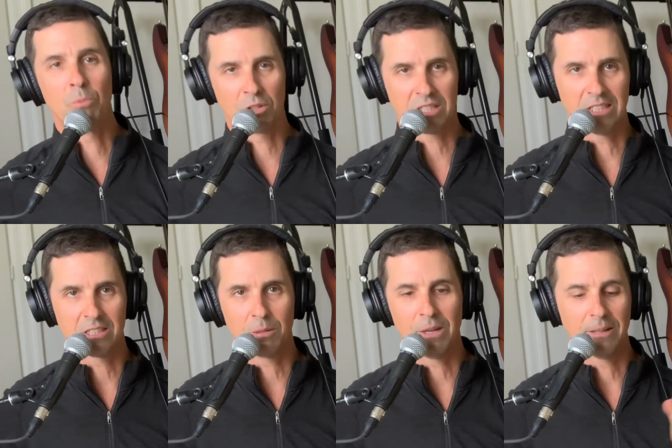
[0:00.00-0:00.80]
made more
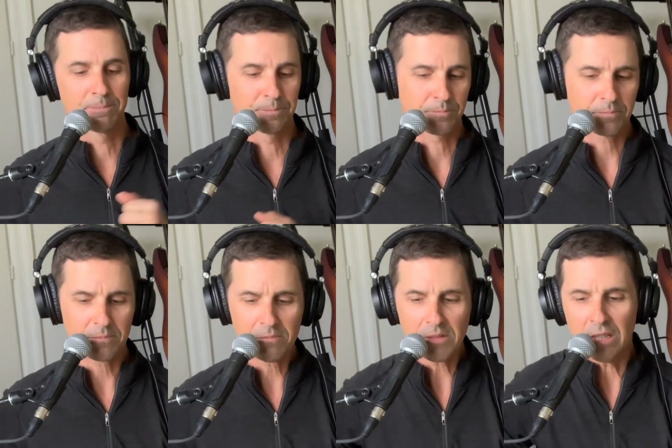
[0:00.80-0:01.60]
sense to me.
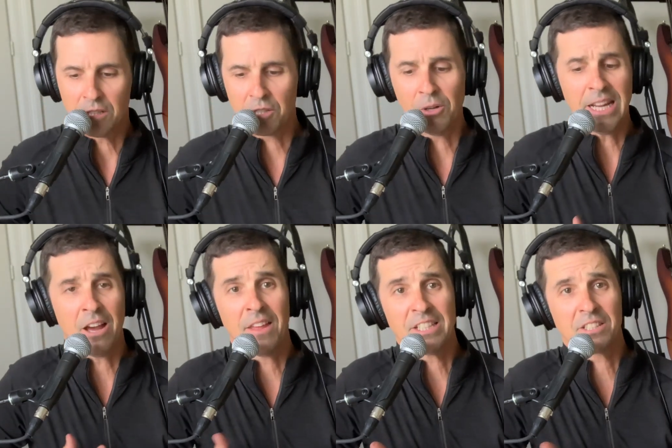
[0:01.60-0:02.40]
So
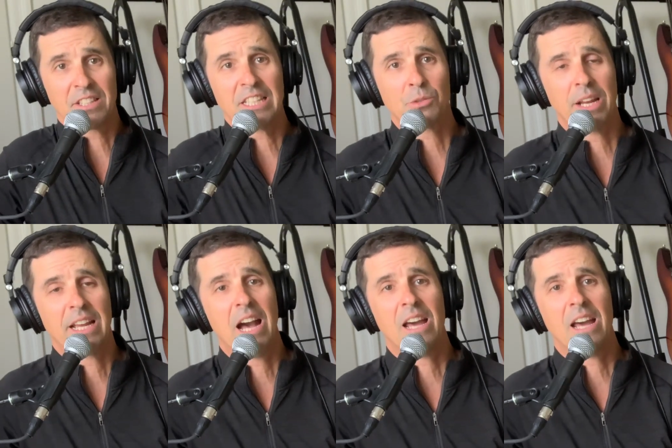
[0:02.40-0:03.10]
anyhow, that's what